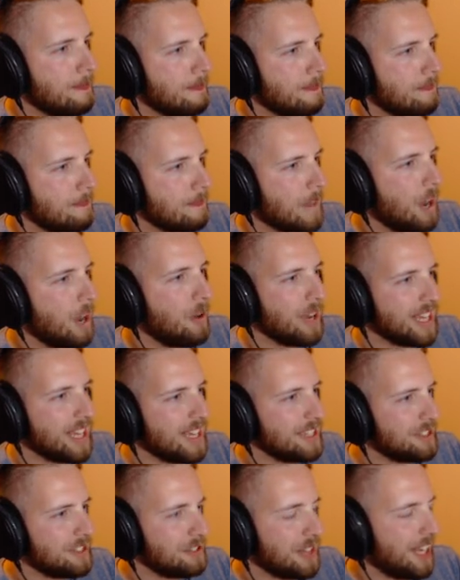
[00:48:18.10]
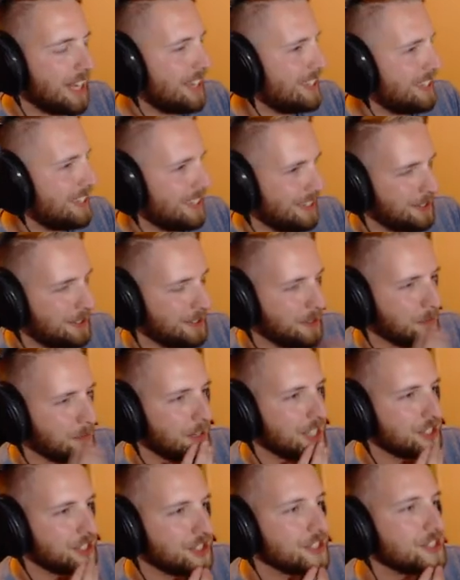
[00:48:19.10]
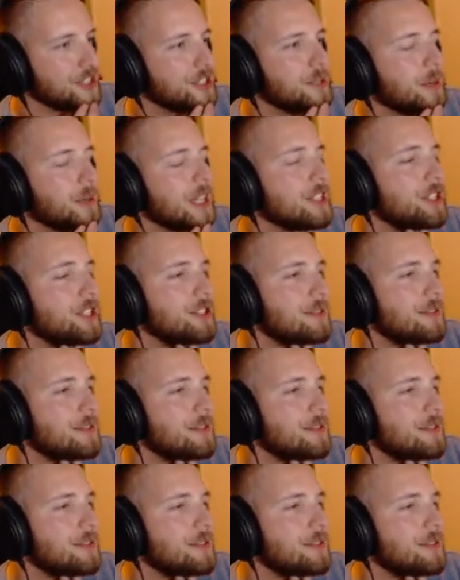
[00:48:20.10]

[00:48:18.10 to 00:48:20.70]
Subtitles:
Oh, I can't do that. Oh, the pressure's too much.